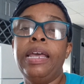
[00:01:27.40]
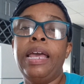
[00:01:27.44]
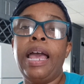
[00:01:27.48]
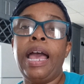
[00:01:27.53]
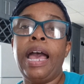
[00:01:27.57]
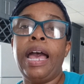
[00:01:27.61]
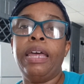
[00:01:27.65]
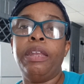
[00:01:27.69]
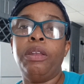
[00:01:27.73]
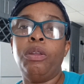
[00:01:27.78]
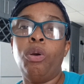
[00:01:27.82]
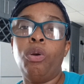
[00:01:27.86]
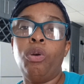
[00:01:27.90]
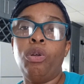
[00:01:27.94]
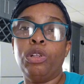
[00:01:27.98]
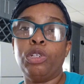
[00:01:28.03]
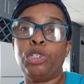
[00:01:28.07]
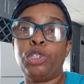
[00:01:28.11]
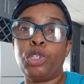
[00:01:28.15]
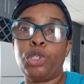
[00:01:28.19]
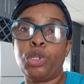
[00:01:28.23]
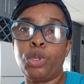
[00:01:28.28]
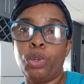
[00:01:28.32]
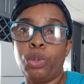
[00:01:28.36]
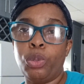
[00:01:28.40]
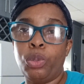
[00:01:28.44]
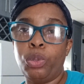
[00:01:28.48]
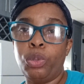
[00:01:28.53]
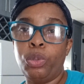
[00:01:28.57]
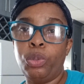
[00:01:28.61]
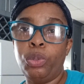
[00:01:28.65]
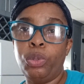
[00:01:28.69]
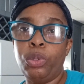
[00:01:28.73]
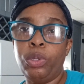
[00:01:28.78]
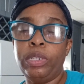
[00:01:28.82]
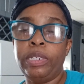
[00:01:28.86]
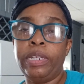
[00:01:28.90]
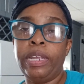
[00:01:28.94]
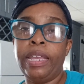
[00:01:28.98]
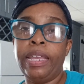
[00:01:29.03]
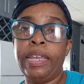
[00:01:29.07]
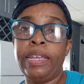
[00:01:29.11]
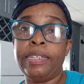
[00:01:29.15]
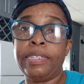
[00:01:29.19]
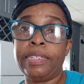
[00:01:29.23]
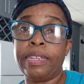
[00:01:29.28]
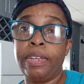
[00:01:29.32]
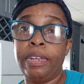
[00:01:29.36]
and also there
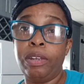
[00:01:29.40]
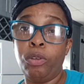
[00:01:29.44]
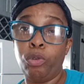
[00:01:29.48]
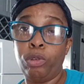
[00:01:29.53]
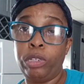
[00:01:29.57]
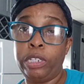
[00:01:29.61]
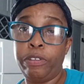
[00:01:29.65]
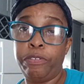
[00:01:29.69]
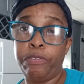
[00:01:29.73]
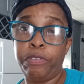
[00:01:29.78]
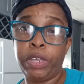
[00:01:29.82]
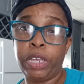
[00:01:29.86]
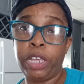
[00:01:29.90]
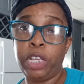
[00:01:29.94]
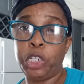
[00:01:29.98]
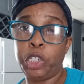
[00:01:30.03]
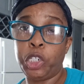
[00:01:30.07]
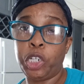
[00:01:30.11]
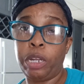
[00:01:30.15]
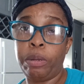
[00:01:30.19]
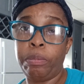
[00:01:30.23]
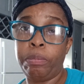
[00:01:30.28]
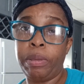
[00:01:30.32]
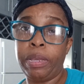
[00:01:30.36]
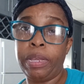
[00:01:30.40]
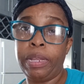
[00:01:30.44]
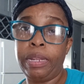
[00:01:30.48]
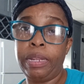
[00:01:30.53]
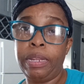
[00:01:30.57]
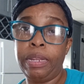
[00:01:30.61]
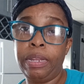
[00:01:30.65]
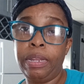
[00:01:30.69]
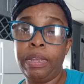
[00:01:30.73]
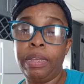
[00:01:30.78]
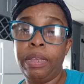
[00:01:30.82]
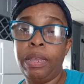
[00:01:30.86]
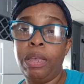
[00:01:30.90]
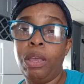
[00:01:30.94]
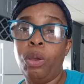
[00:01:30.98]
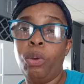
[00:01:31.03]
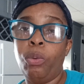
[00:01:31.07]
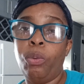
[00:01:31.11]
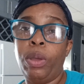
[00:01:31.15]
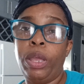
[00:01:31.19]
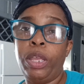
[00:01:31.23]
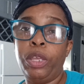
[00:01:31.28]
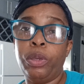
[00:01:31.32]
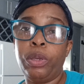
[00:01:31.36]
is a notification bell
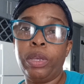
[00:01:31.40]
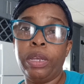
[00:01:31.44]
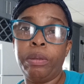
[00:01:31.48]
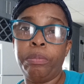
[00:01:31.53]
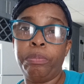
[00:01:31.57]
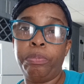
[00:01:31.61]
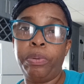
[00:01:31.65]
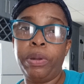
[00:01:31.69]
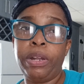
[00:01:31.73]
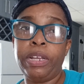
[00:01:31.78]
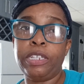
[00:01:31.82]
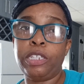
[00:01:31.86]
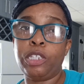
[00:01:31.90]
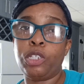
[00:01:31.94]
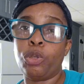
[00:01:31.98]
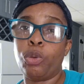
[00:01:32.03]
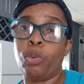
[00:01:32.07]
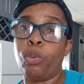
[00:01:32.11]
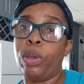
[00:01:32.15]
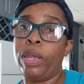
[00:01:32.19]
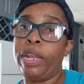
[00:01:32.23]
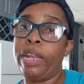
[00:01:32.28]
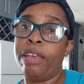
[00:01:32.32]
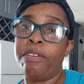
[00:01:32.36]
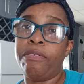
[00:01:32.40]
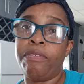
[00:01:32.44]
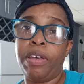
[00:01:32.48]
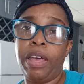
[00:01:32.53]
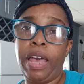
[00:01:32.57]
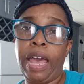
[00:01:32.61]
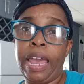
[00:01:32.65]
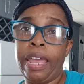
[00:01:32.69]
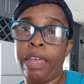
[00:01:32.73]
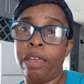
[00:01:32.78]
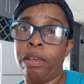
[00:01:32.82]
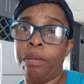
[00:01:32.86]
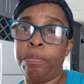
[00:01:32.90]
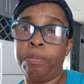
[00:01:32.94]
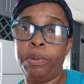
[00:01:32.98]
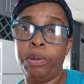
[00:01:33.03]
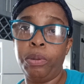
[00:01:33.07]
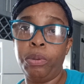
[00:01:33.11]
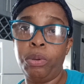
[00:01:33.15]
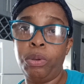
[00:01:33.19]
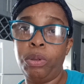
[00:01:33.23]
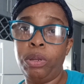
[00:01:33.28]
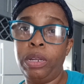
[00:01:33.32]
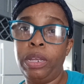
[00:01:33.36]
where you can press, so whenever I
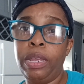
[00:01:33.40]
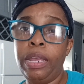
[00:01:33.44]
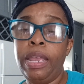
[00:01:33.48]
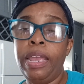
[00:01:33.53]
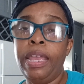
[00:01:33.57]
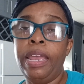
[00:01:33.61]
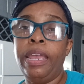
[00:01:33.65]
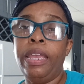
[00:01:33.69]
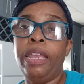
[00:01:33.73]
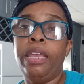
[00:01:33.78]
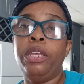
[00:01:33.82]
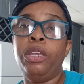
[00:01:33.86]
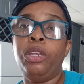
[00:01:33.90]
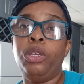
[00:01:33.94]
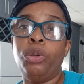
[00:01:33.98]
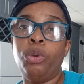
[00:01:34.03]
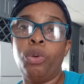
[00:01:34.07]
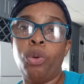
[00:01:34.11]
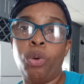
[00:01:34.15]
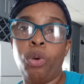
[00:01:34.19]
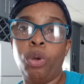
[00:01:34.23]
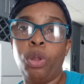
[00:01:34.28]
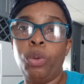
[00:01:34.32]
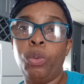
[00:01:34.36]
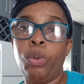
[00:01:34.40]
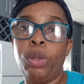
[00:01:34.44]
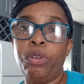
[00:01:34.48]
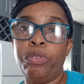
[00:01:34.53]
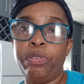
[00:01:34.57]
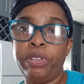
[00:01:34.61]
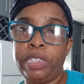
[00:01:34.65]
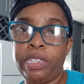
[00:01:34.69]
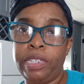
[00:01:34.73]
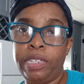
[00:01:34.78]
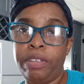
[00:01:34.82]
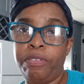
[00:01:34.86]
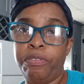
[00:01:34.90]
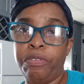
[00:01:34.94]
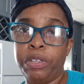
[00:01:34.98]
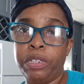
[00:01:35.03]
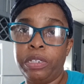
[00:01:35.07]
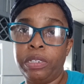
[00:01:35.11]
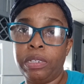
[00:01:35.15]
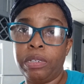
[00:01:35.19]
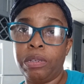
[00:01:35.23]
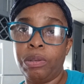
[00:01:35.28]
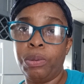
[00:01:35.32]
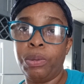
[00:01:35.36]
upload you all will receive it.
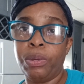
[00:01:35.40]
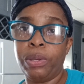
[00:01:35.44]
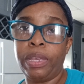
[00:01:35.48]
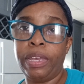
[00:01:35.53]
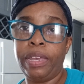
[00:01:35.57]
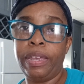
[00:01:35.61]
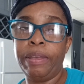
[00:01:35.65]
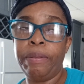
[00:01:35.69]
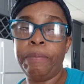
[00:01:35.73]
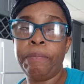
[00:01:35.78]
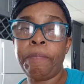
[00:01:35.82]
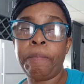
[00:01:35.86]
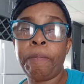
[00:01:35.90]
Okay,